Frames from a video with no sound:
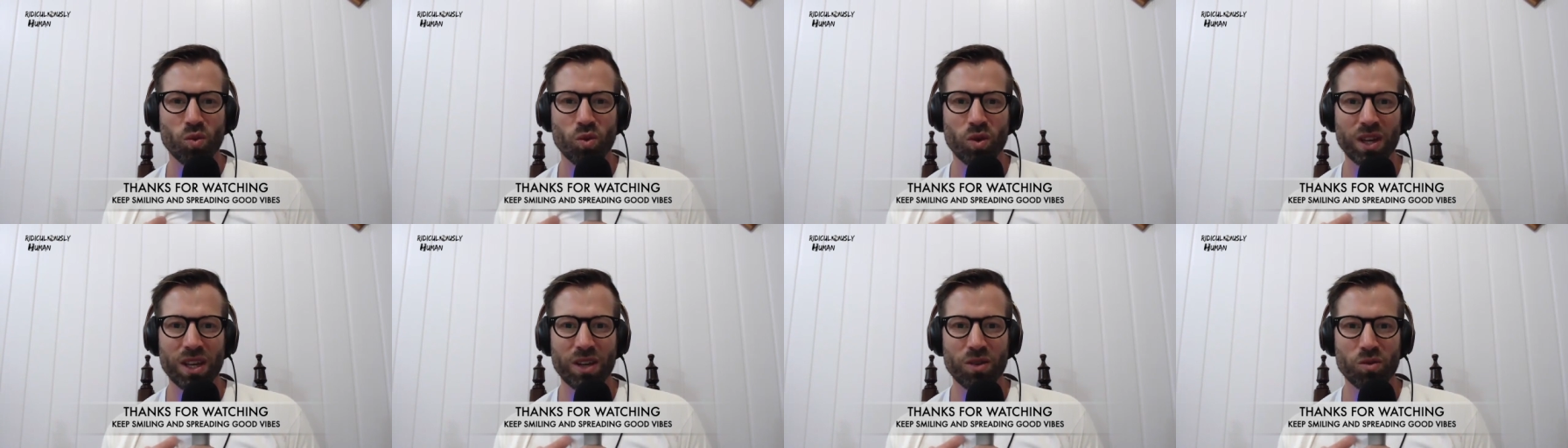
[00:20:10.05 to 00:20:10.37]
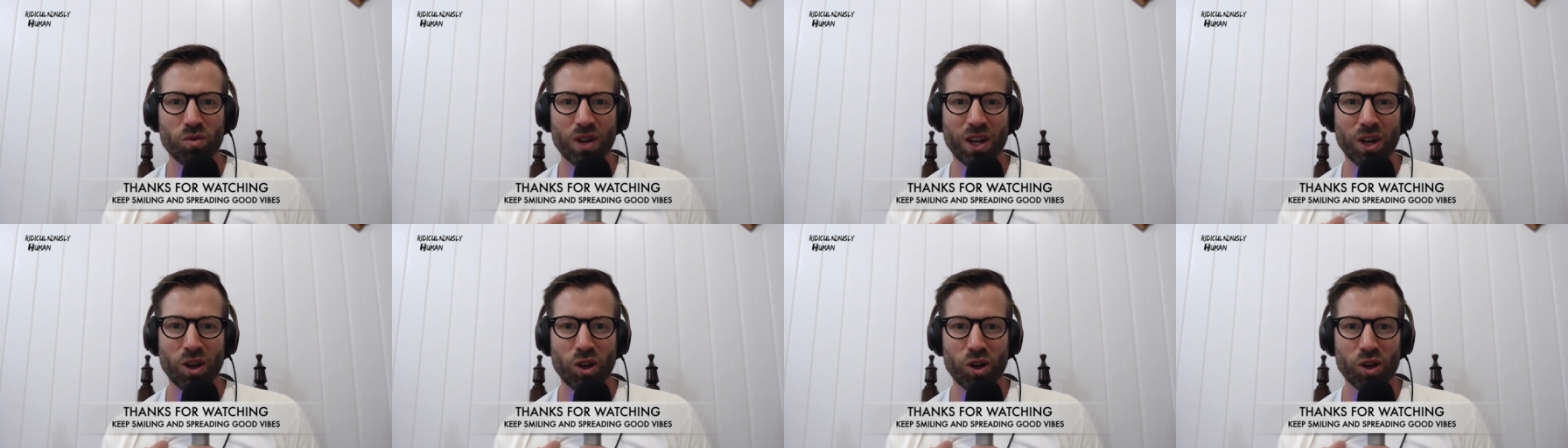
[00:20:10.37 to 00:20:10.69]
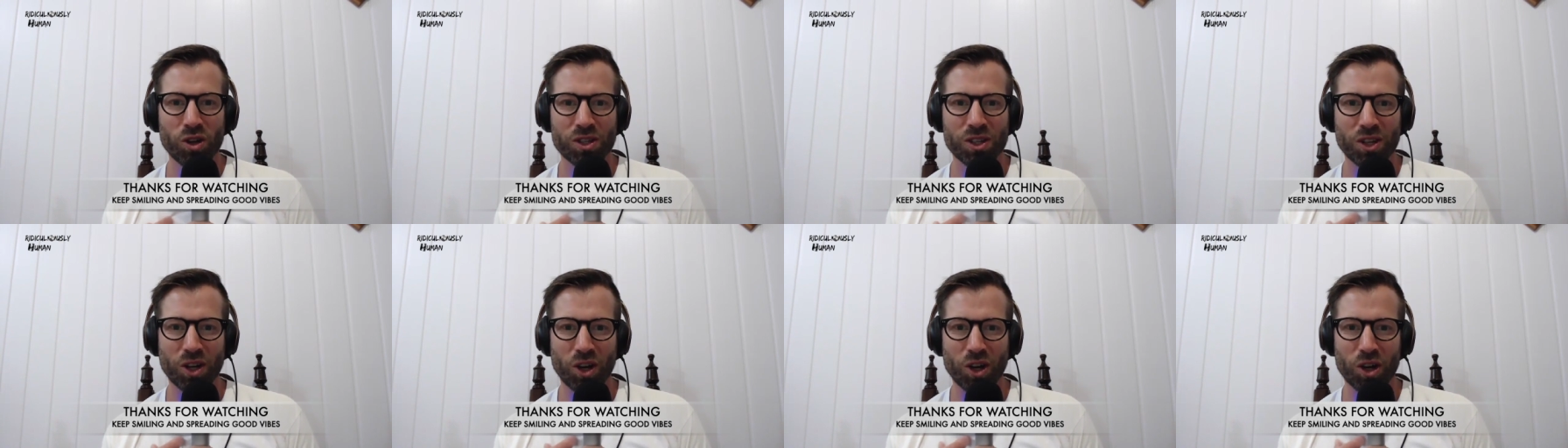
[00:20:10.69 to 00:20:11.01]
We we
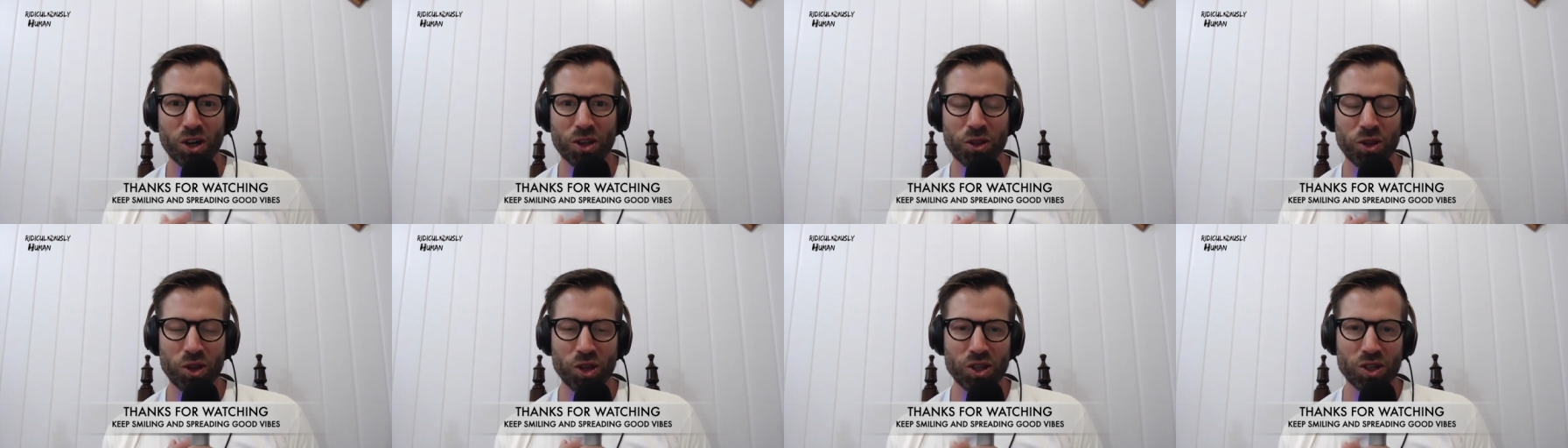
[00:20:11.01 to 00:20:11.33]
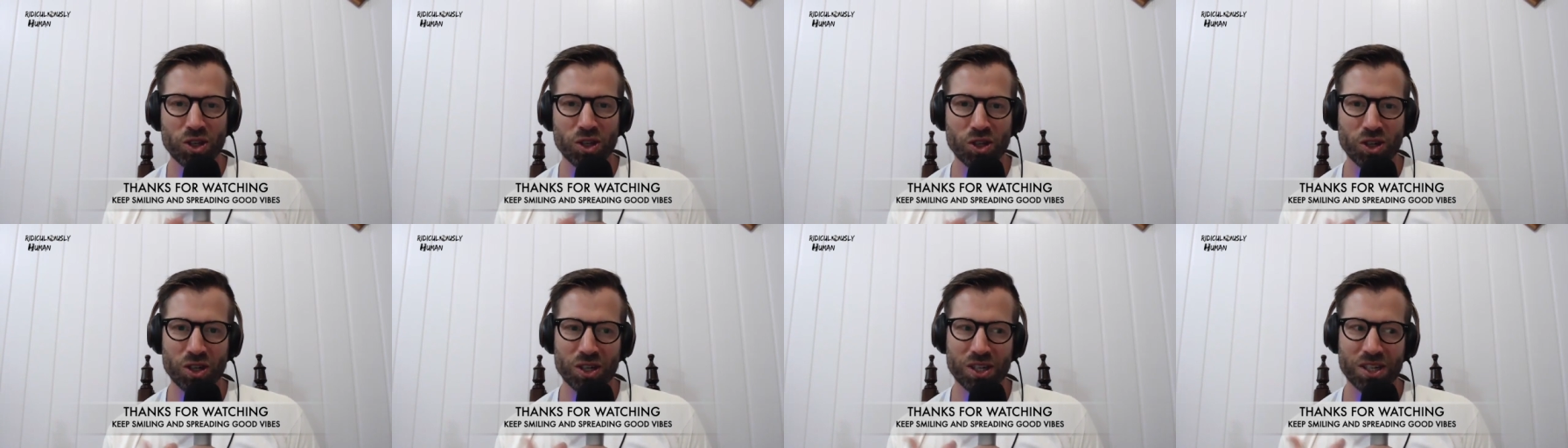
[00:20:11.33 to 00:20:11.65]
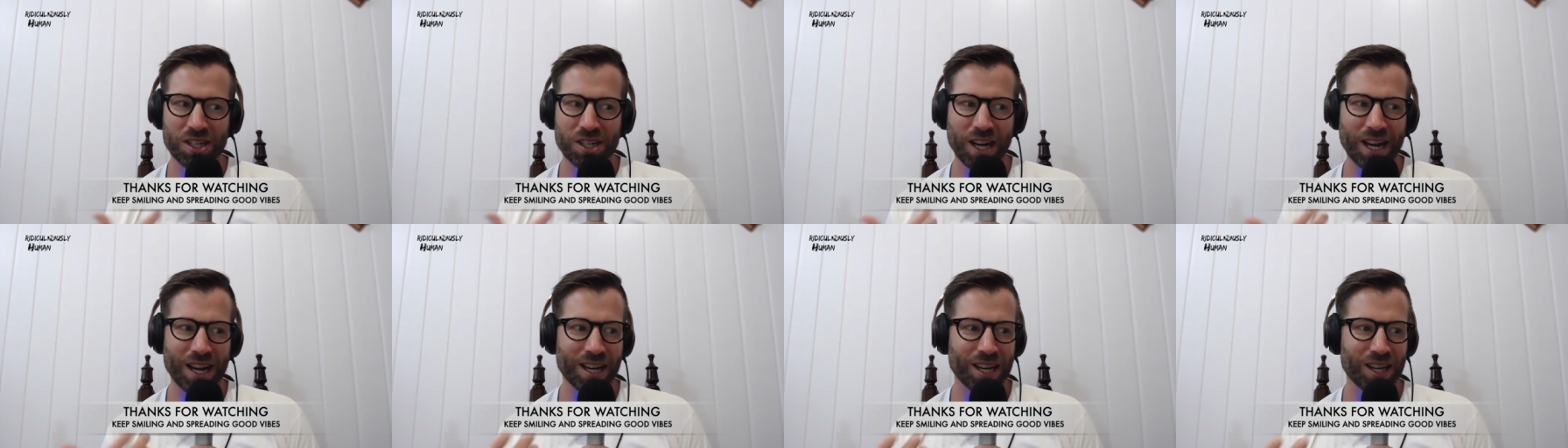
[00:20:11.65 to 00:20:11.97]
learned a lot. These are
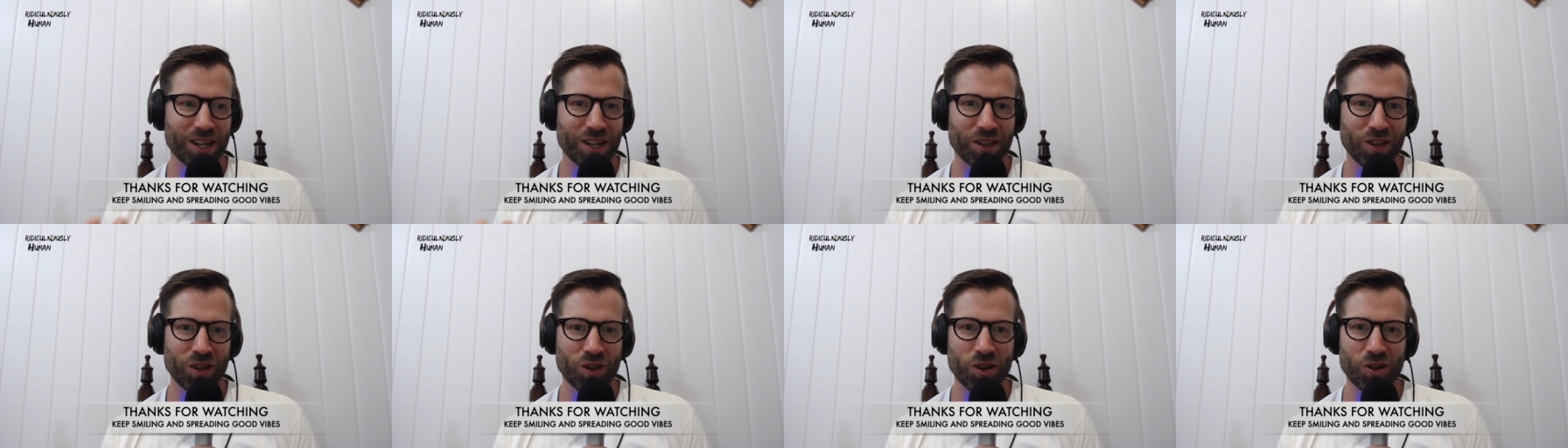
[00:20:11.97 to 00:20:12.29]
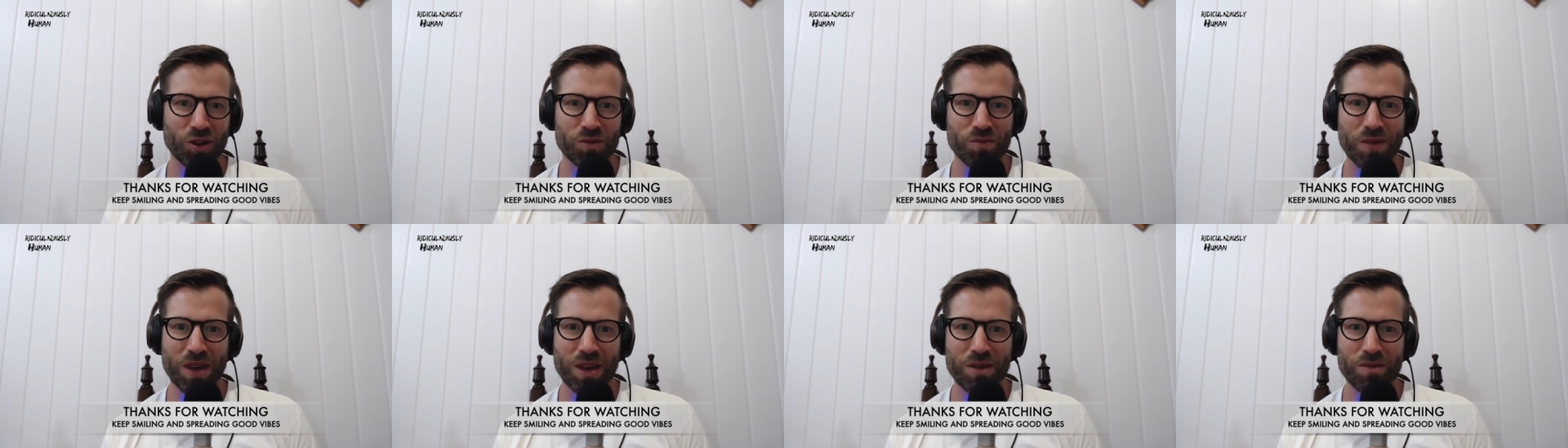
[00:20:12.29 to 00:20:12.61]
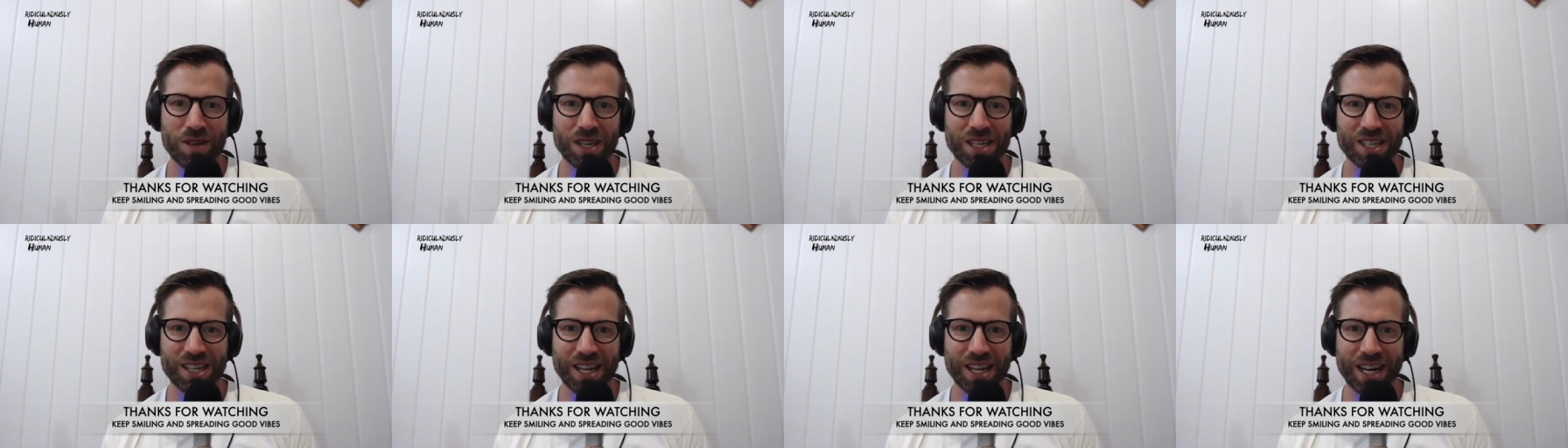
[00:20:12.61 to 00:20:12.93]
just like you know
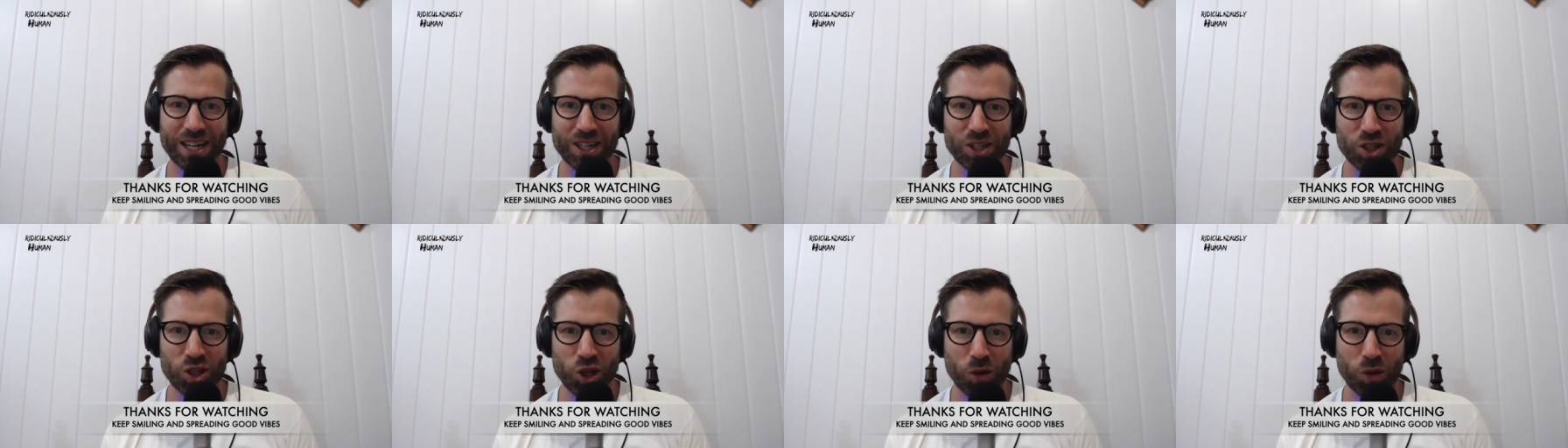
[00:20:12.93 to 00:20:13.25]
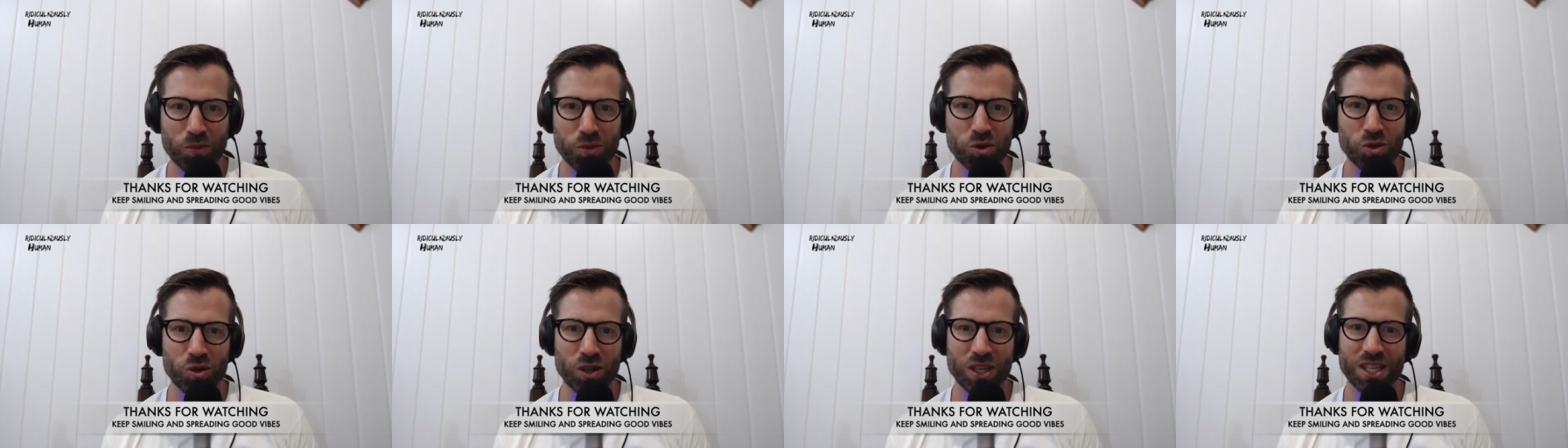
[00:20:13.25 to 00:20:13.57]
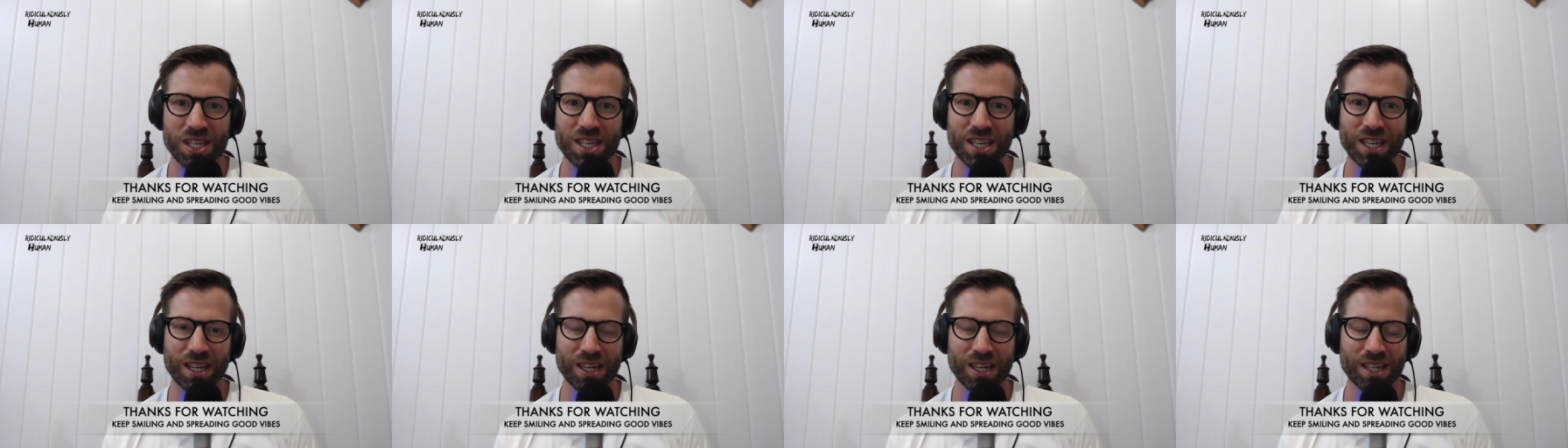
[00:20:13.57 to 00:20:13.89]
maybe say our top three
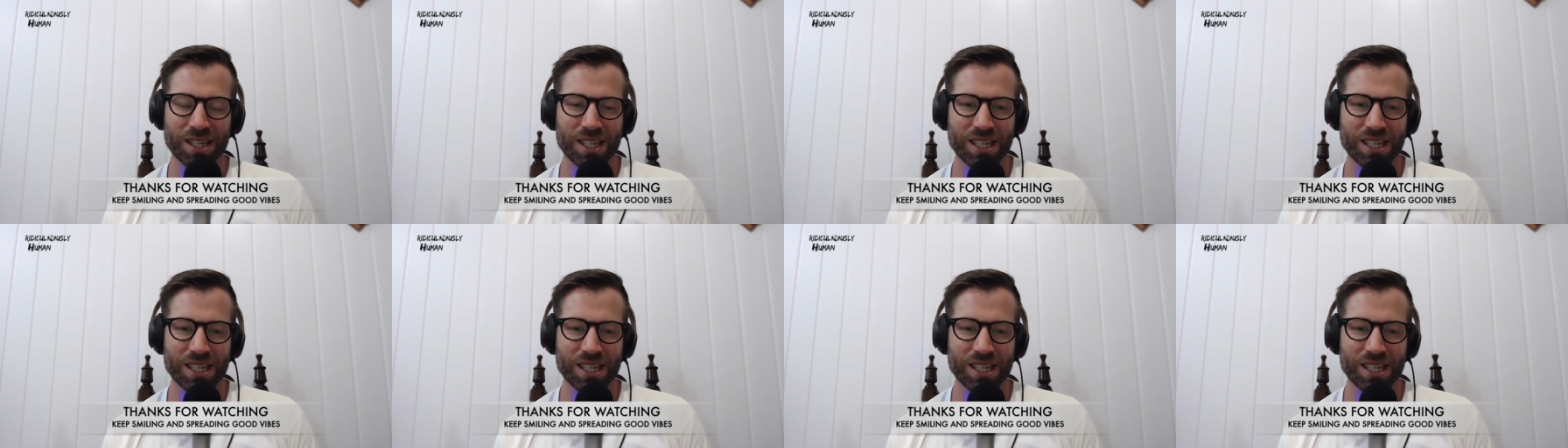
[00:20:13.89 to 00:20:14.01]
things.